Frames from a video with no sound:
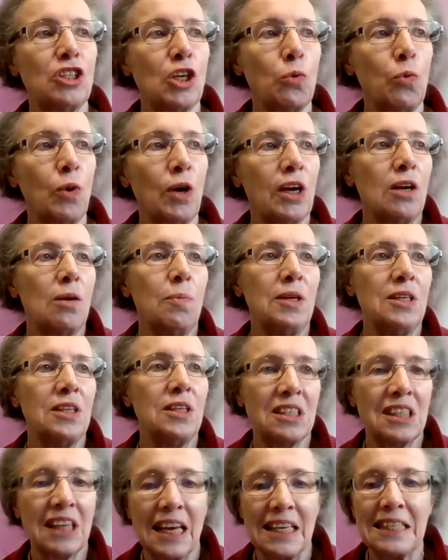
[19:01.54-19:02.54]
So we're going to be
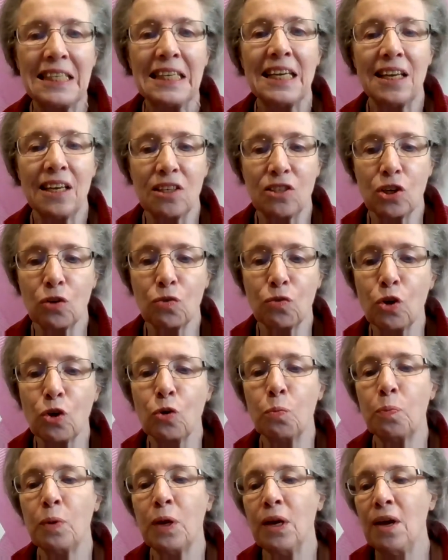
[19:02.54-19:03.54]
discussing it as a
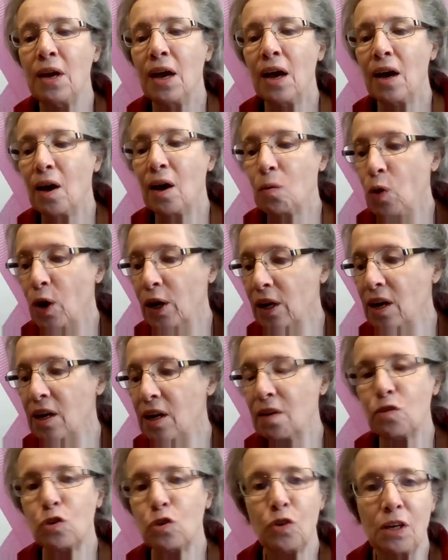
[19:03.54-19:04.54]
group, what kind
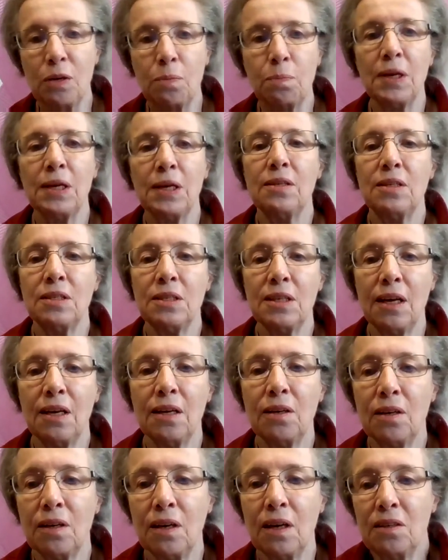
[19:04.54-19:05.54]
of treatment
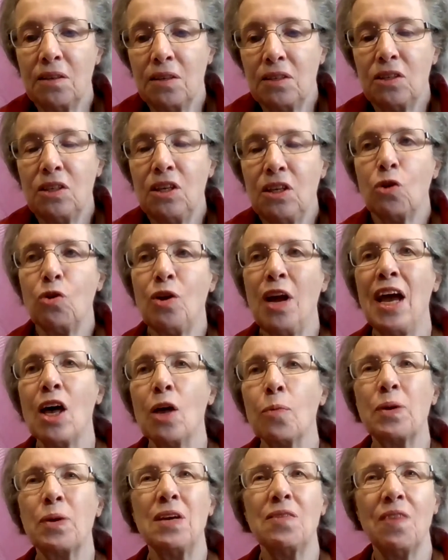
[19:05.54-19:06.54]
and you know, to
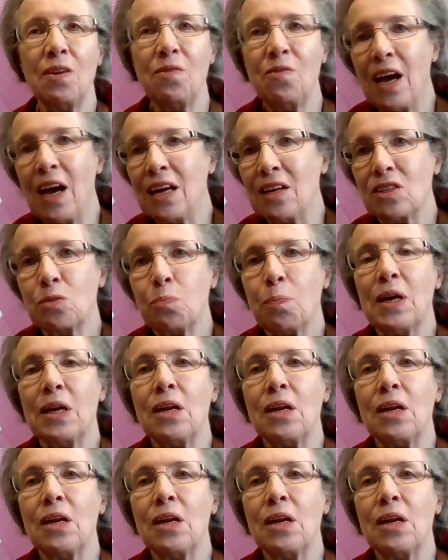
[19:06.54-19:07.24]
help give advice.